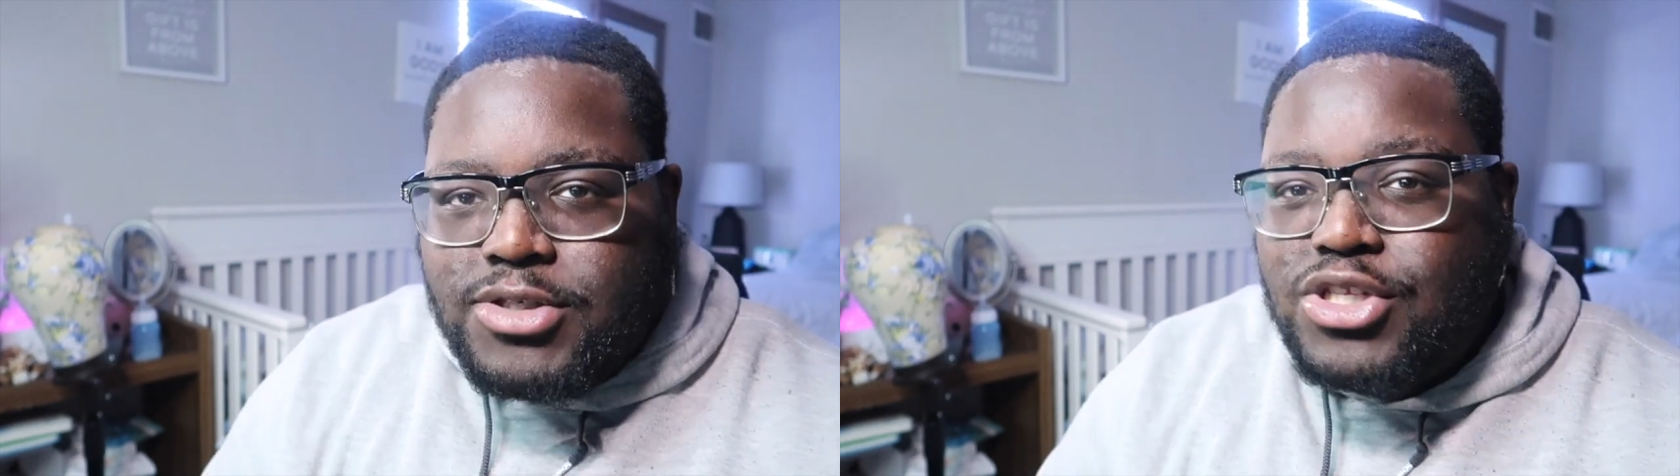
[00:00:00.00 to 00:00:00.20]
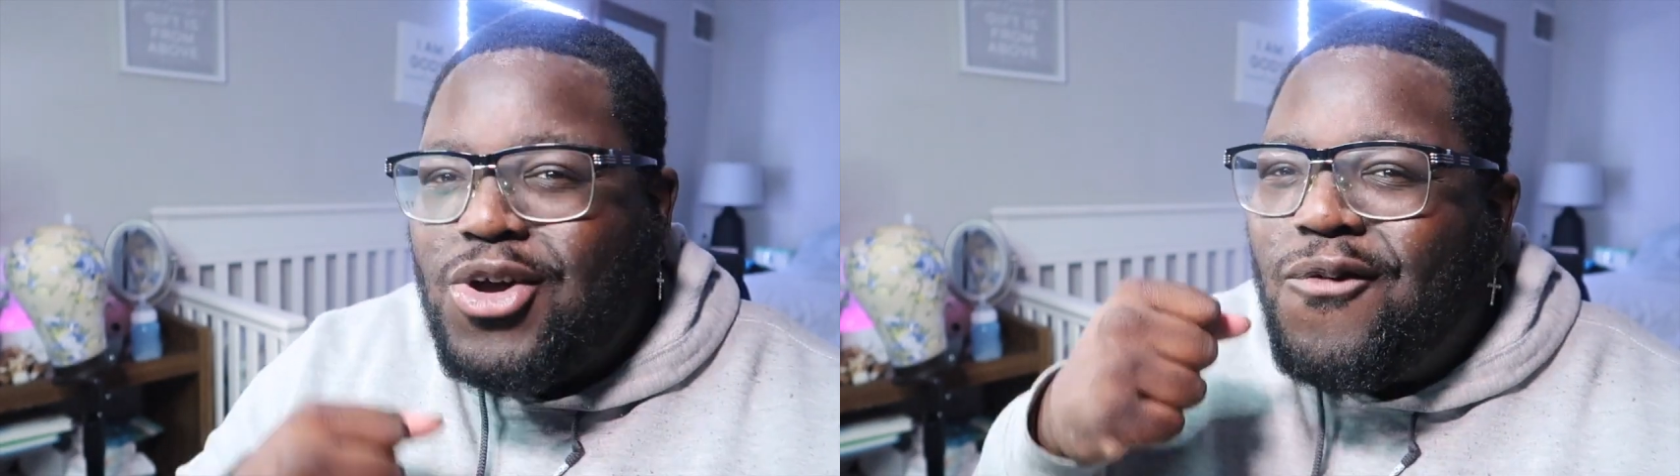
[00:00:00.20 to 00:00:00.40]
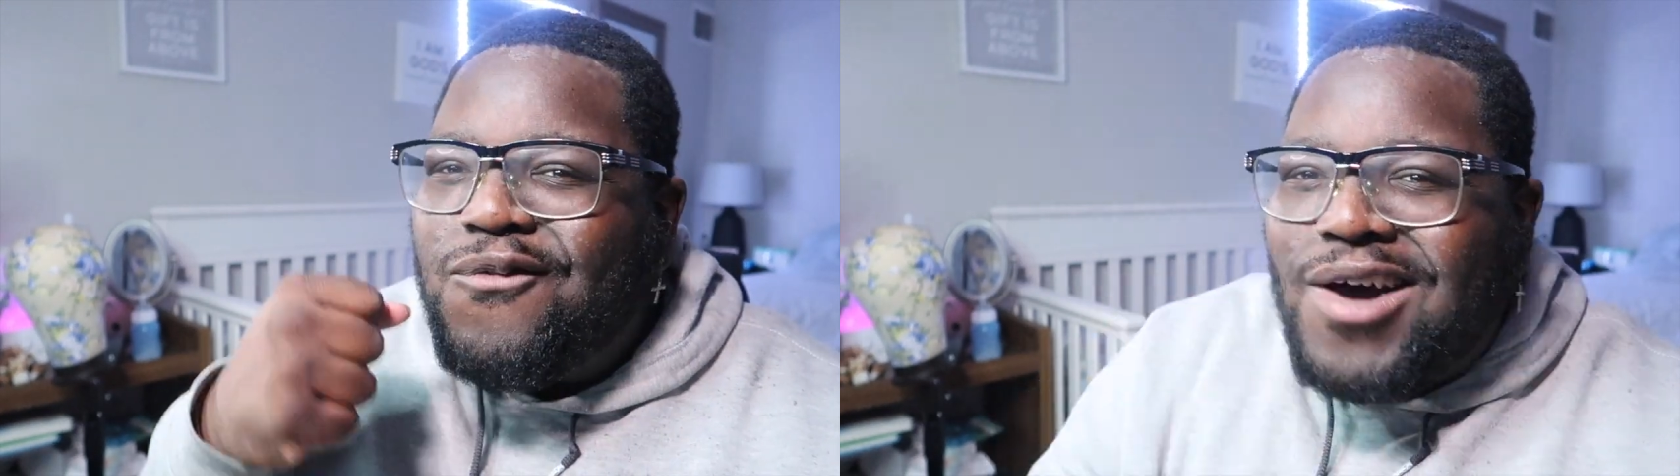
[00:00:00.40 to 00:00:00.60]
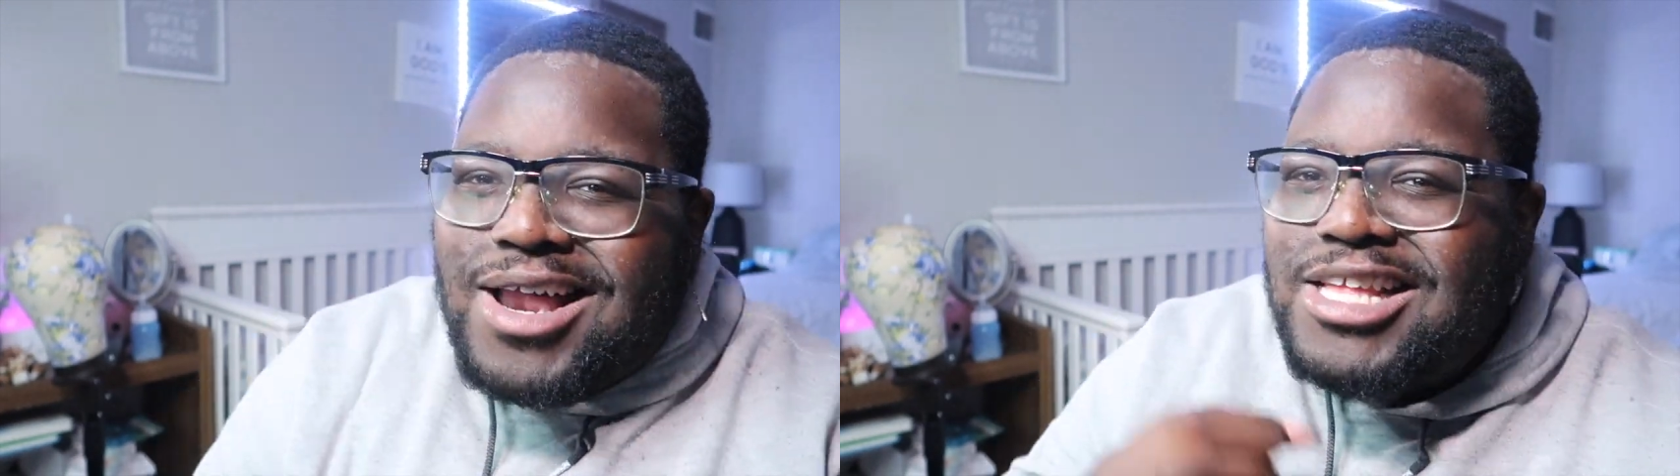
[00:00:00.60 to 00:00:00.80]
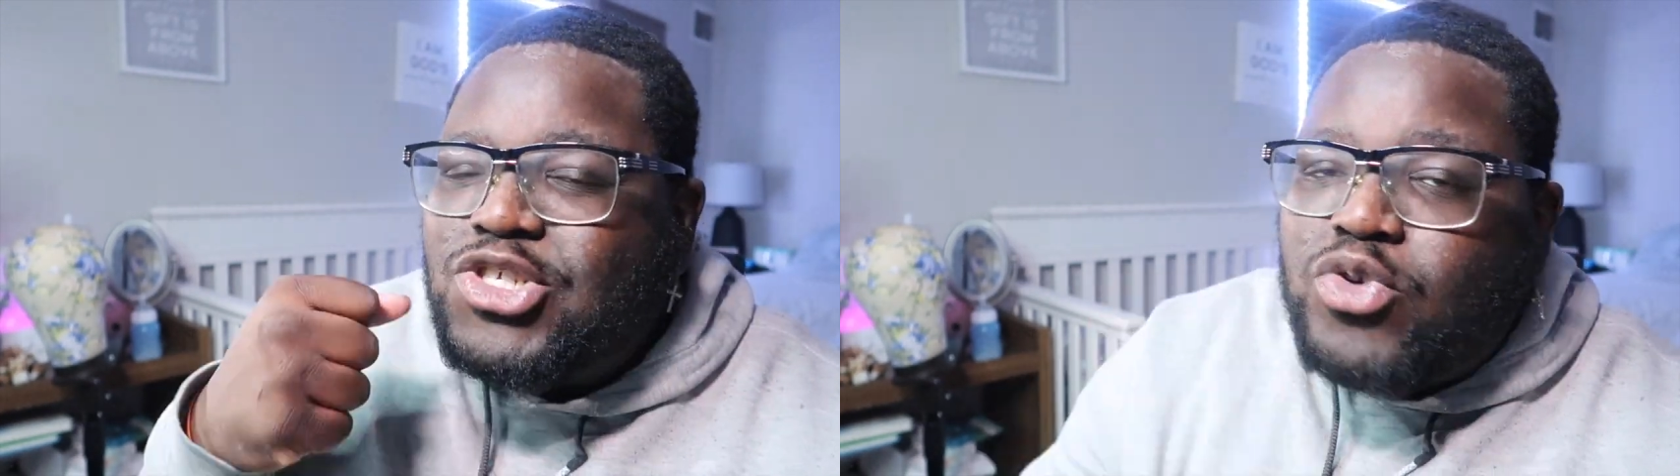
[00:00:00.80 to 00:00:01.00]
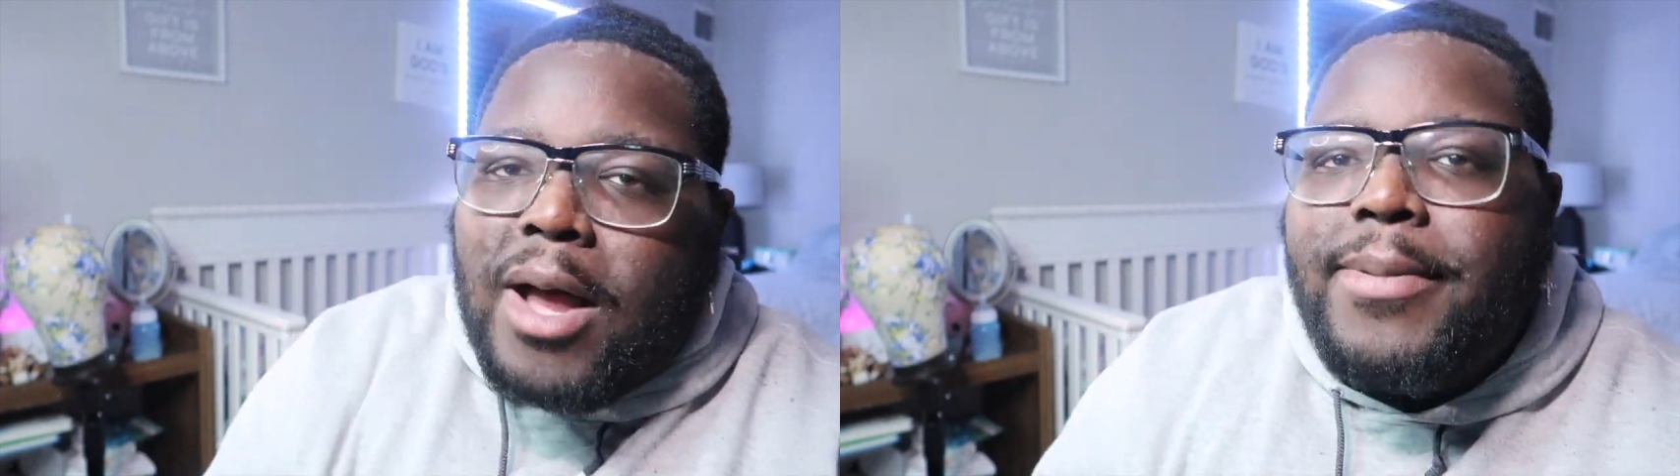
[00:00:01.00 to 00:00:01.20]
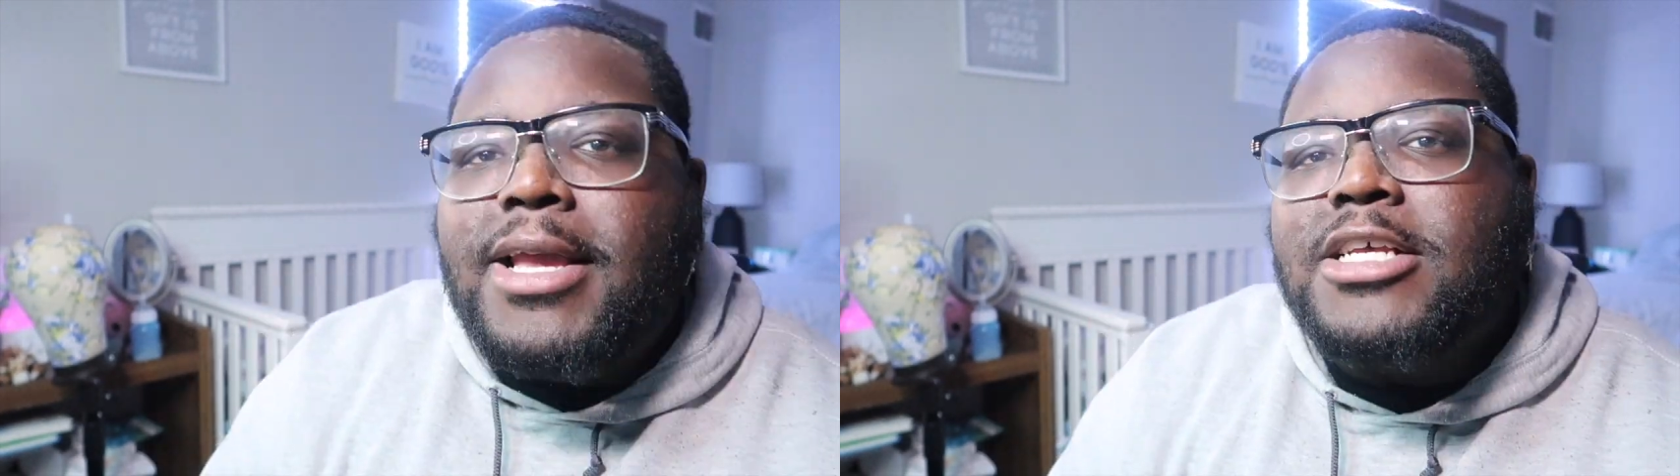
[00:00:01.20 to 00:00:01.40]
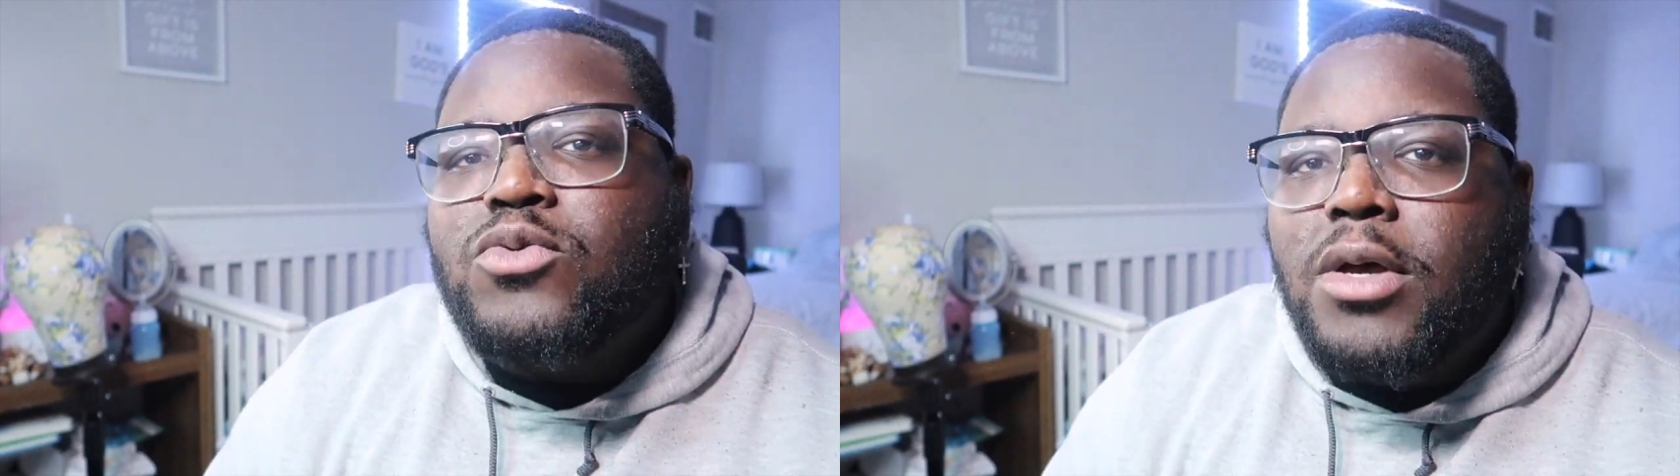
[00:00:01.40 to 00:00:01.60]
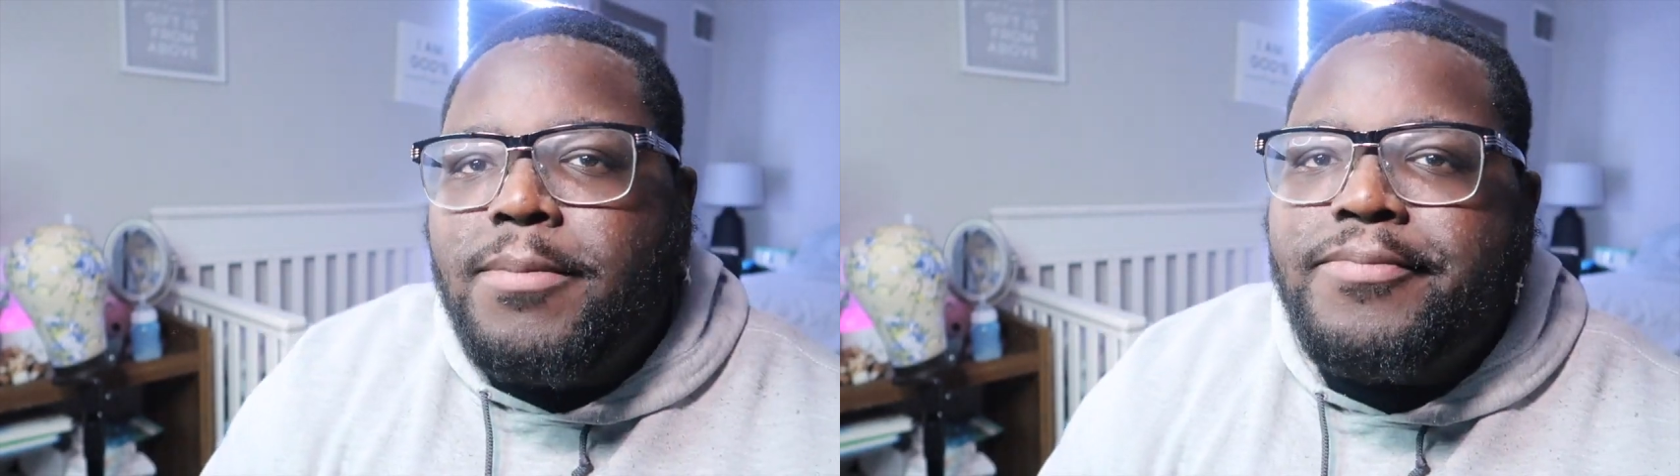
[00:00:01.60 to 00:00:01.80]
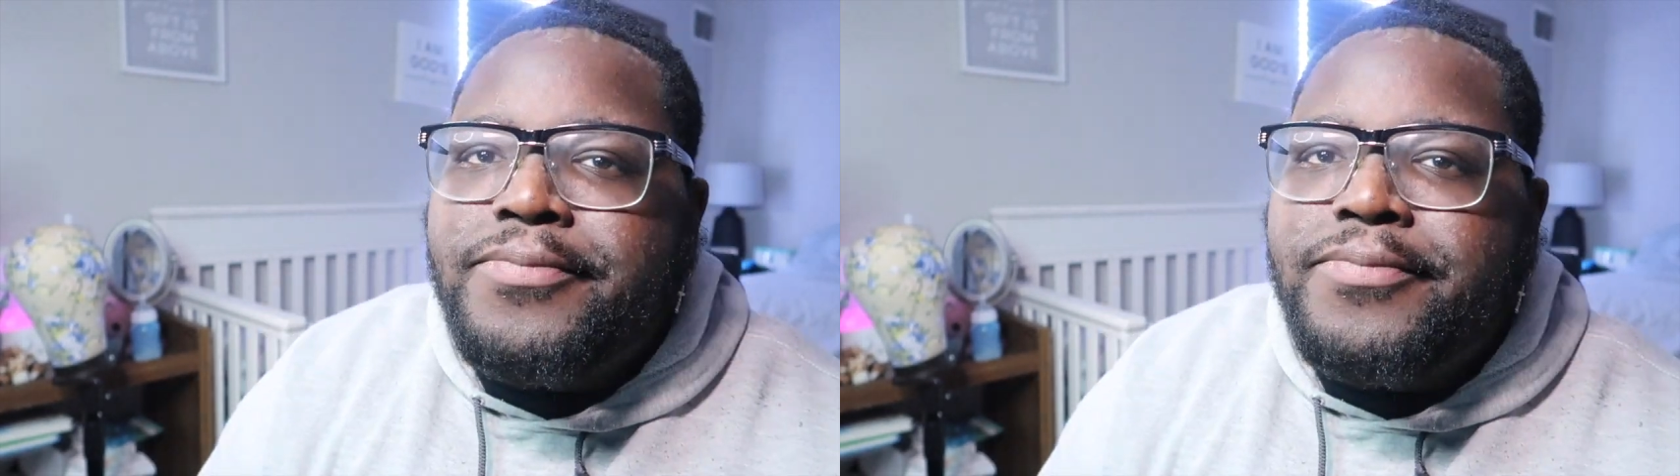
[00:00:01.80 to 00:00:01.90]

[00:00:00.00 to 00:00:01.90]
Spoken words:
So this whole finally dropping. Guess what?